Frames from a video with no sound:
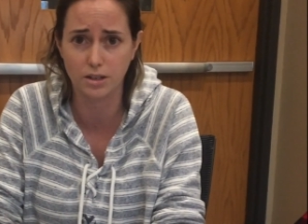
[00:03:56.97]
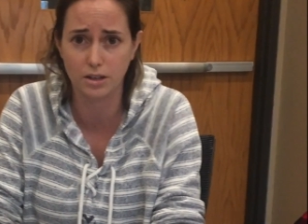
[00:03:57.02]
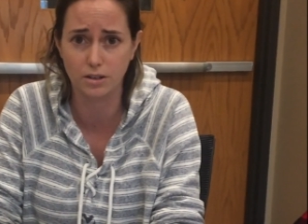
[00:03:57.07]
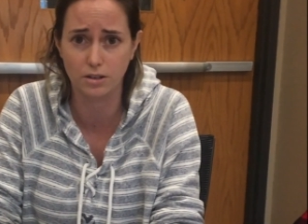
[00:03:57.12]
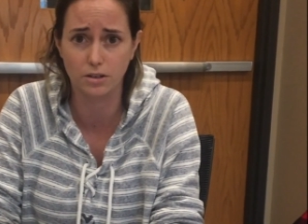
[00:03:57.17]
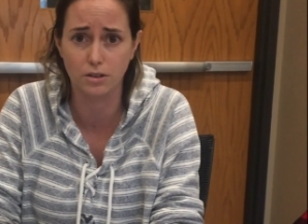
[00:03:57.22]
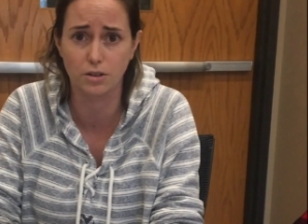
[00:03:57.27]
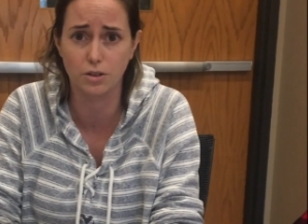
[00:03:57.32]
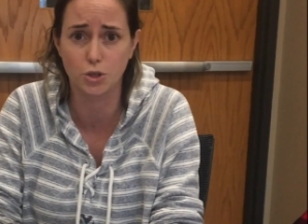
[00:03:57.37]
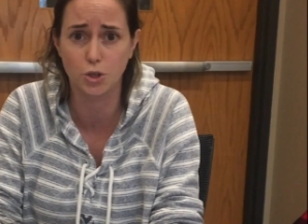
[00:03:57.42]

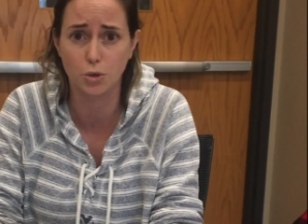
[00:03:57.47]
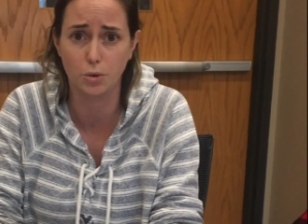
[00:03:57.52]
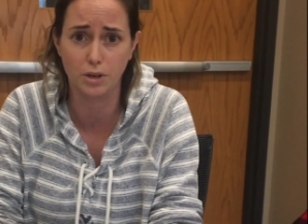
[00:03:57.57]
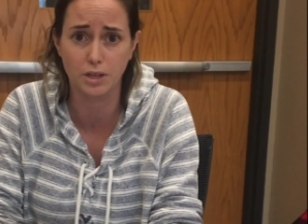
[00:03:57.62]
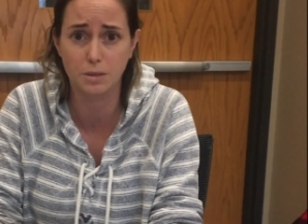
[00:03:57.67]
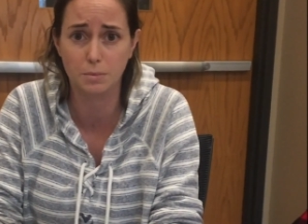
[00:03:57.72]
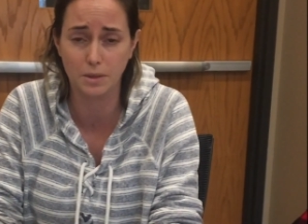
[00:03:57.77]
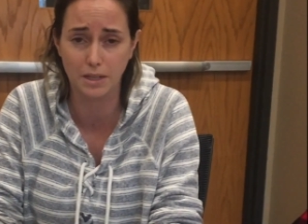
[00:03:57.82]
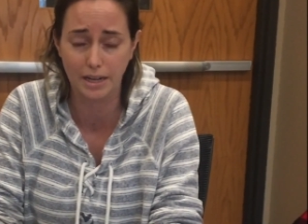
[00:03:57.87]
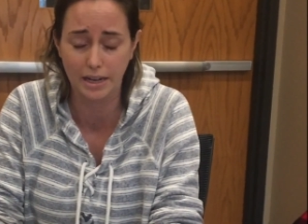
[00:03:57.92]
under the
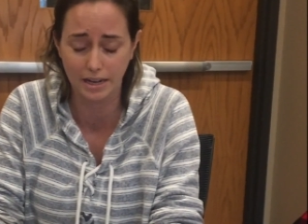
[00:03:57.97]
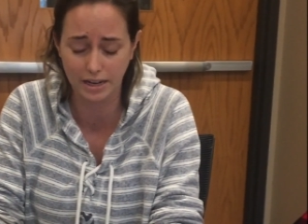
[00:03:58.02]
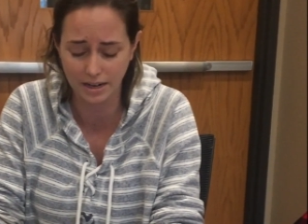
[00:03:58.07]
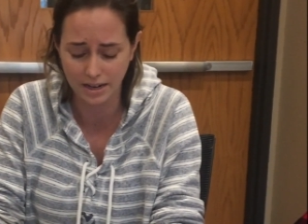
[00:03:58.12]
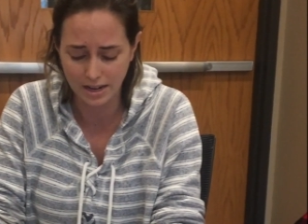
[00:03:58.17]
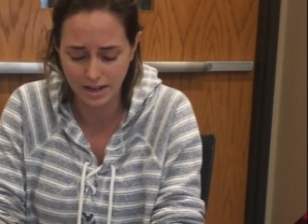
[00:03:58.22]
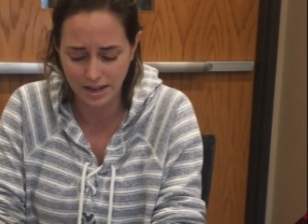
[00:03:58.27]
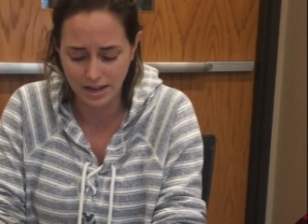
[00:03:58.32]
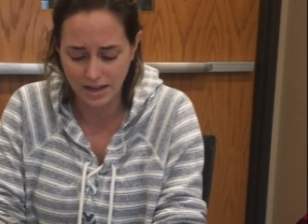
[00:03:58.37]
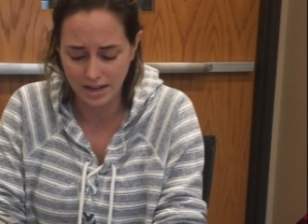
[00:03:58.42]
choice plan.
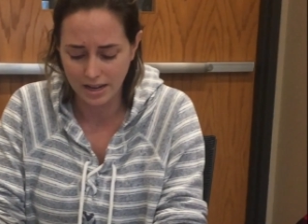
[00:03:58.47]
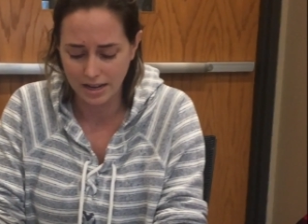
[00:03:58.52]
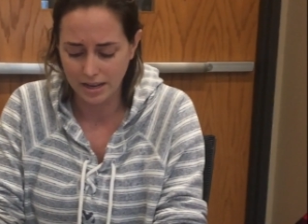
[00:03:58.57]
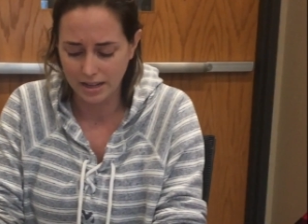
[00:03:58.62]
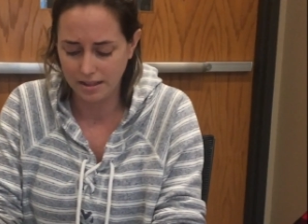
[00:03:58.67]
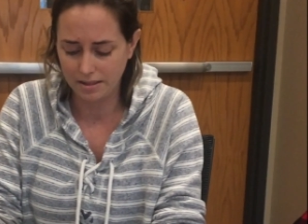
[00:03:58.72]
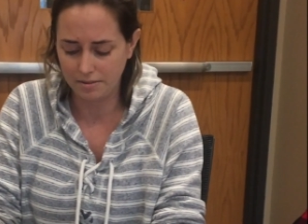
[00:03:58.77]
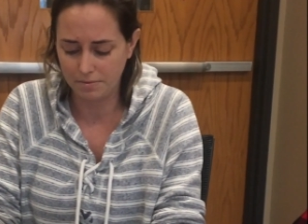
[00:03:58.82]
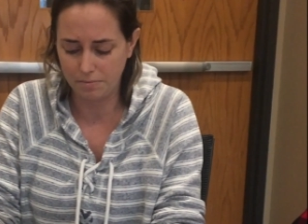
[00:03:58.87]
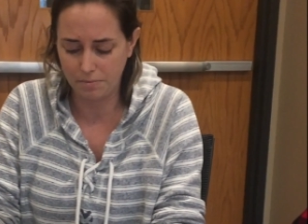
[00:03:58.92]

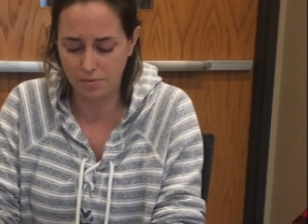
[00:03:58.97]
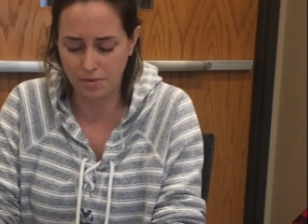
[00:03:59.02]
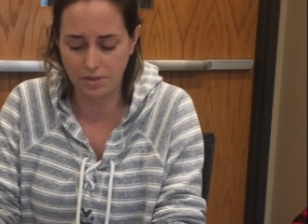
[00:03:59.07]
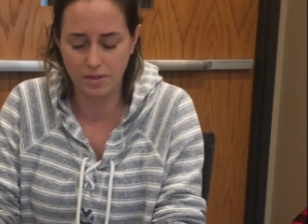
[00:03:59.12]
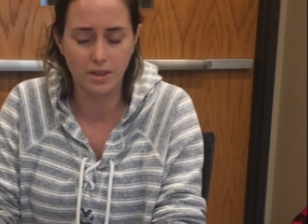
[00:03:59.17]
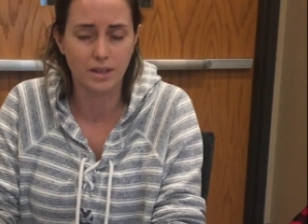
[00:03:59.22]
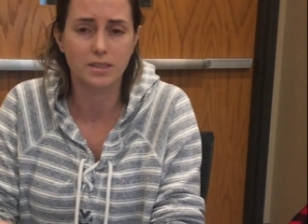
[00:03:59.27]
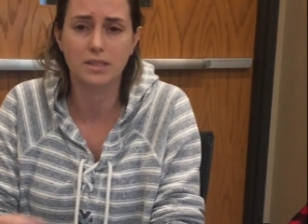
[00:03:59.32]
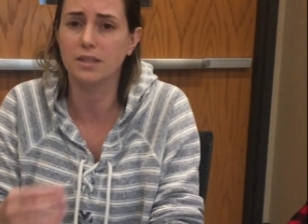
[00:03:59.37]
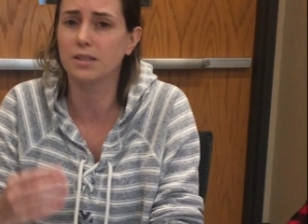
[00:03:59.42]

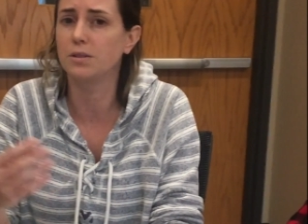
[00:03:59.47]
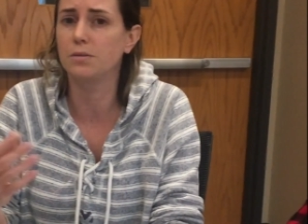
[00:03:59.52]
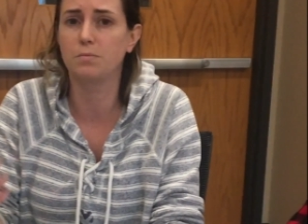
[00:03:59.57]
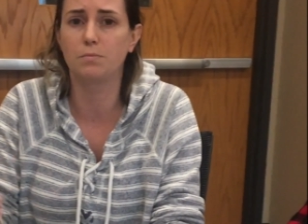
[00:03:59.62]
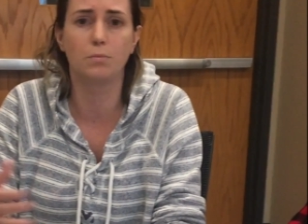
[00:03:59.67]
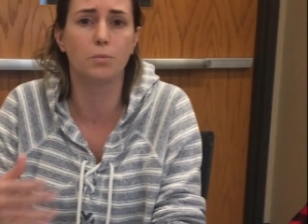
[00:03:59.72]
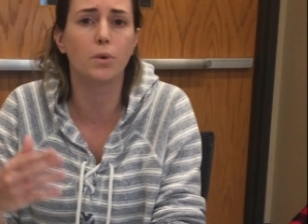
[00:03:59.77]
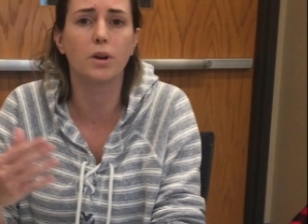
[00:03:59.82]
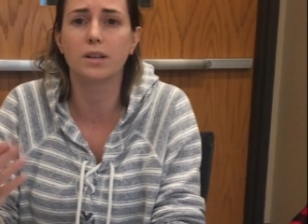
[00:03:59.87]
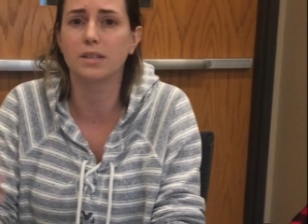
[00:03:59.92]
This is
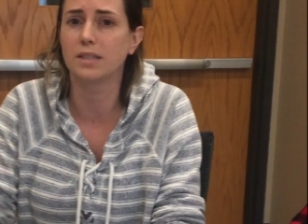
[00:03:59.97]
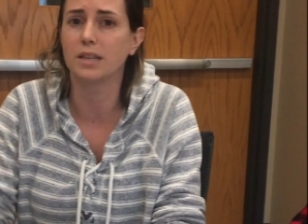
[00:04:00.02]
what is